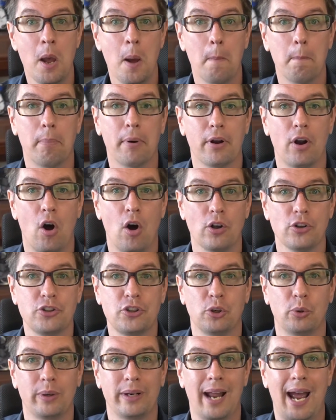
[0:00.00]
but
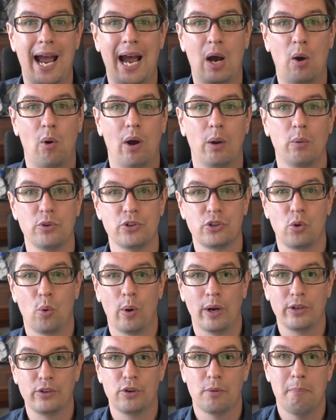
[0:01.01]
also in how I was
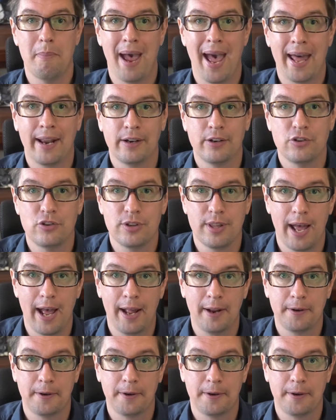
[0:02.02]
going to manage that.